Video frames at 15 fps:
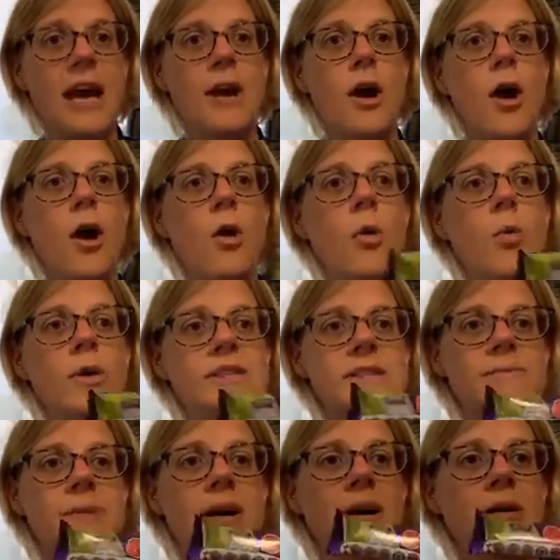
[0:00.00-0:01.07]
And a whole
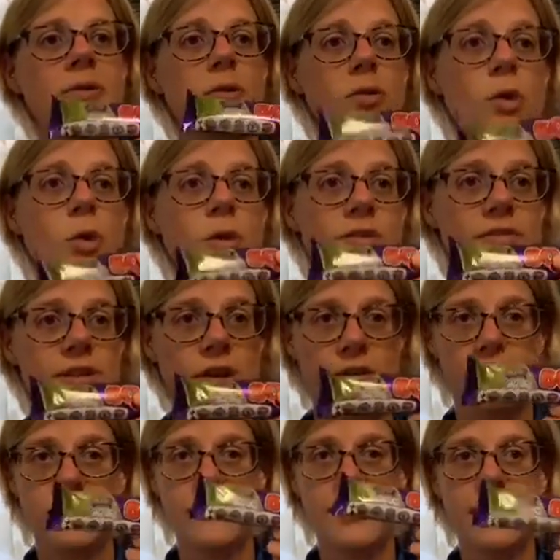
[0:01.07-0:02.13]
whisper, or equivalent
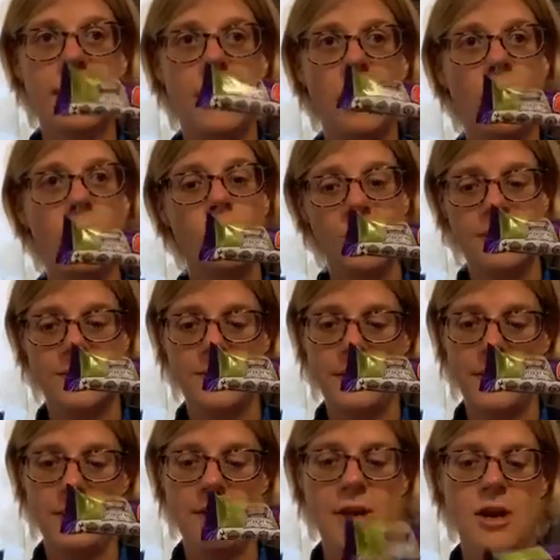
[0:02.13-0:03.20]
of, you get a whole
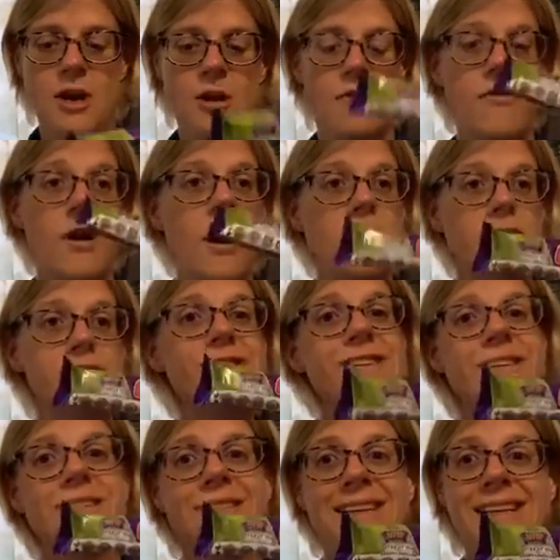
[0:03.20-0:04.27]
whisper for
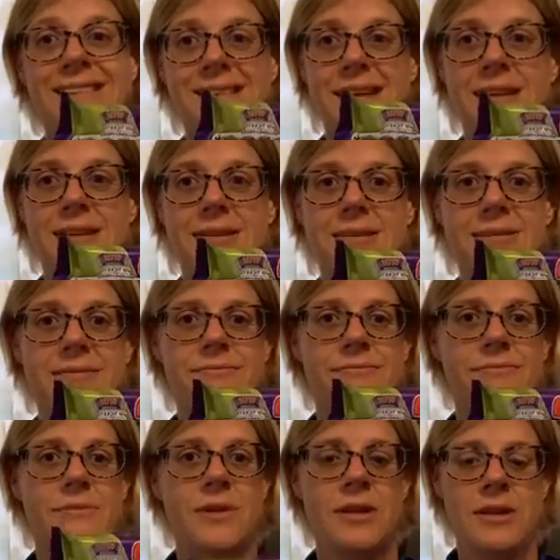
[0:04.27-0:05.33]
196.
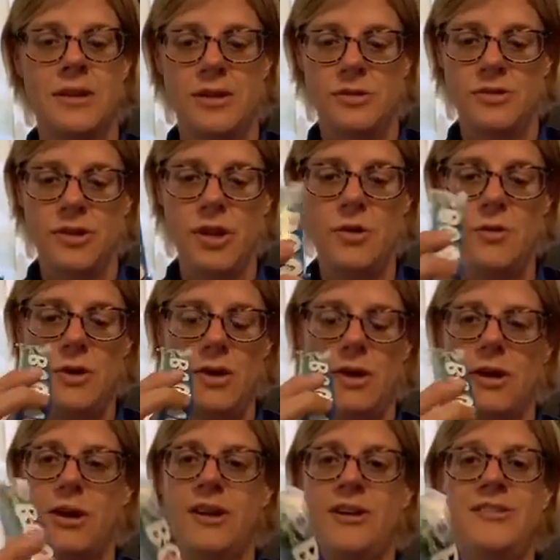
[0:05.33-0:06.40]
So
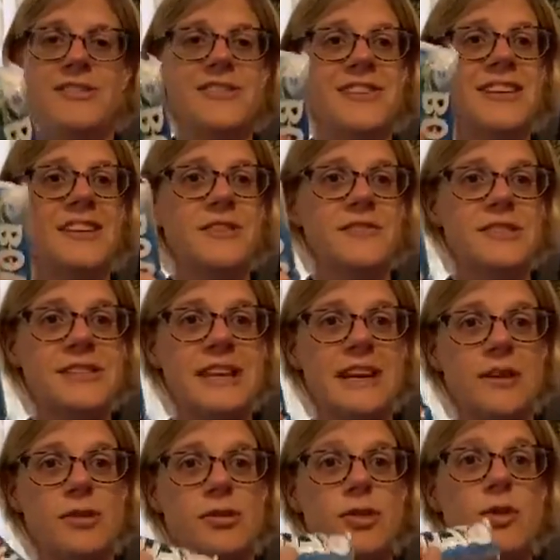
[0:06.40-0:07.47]
139 for a
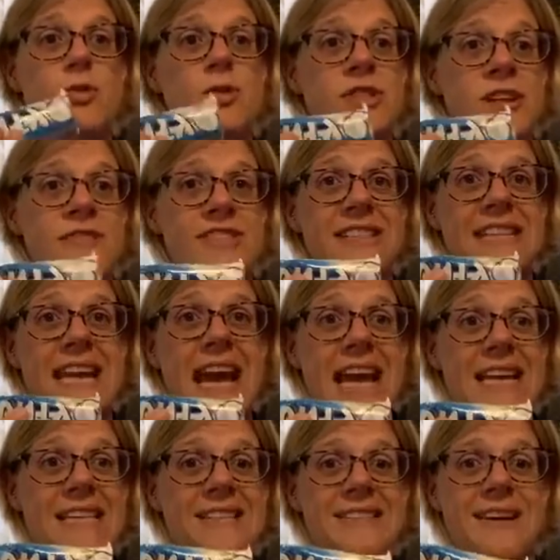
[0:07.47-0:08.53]
single, or
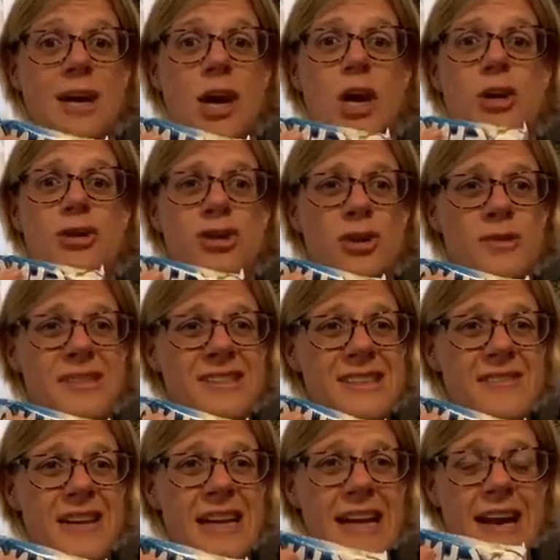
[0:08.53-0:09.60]
278.
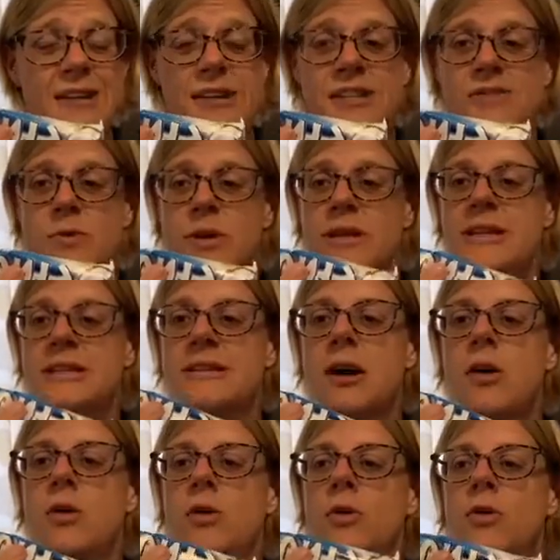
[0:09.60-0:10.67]
278 calories for one of these
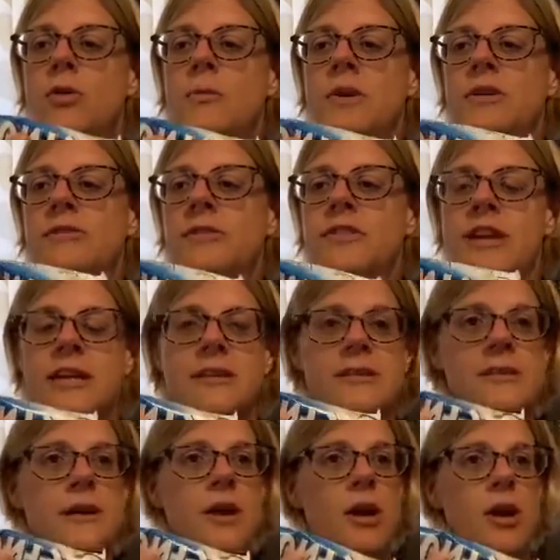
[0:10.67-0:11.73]
whole beautiful
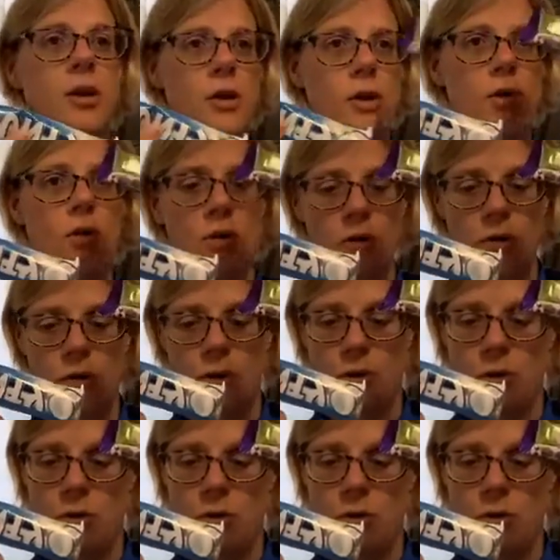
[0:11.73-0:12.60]
things. Or